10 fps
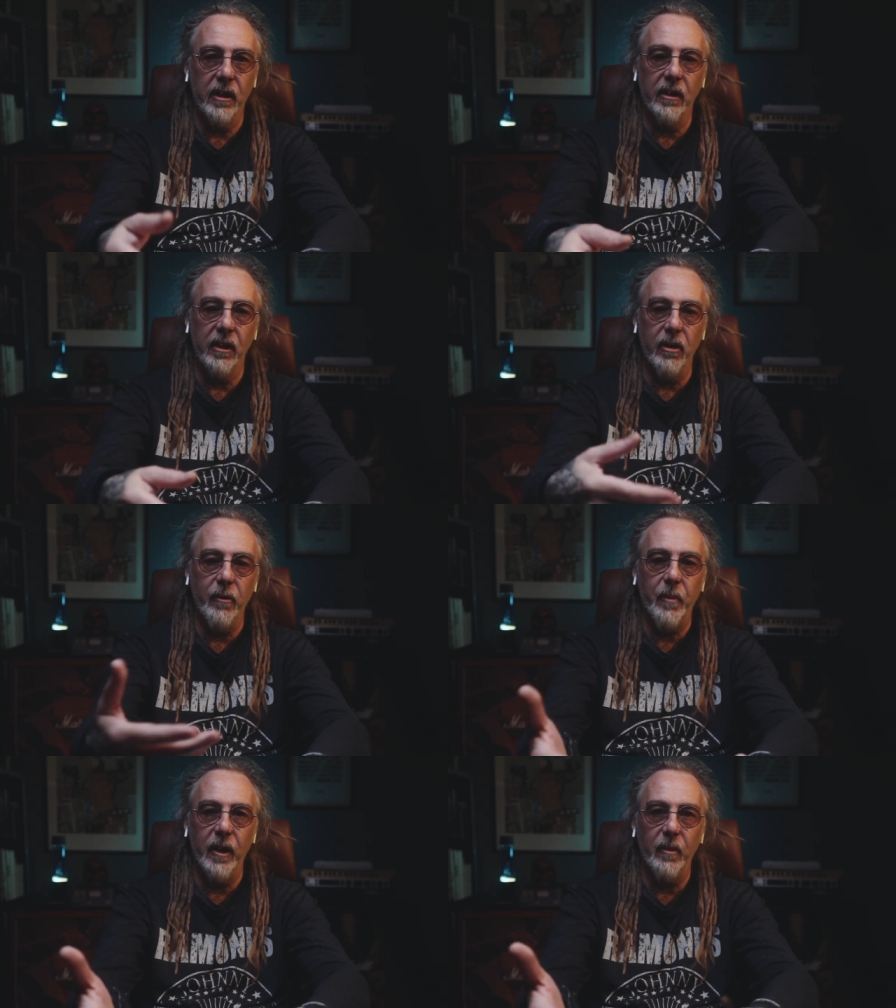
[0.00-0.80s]
that the
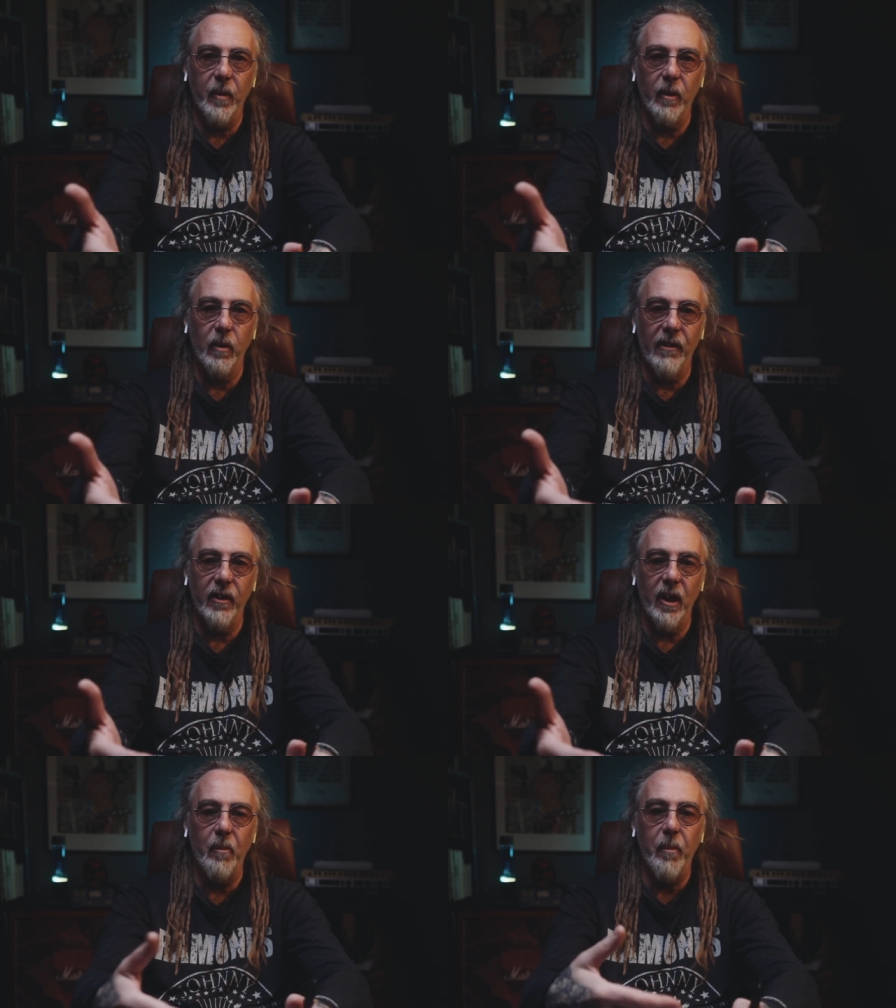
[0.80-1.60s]
European people
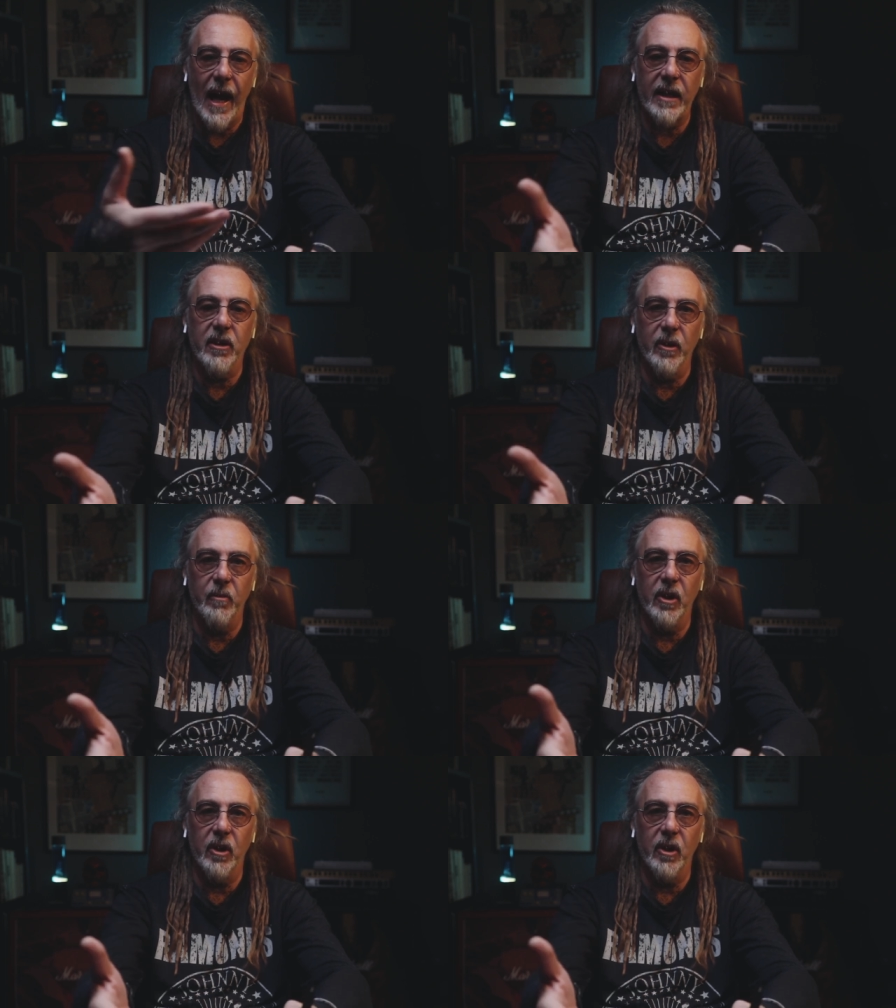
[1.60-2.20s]
haven't got back to them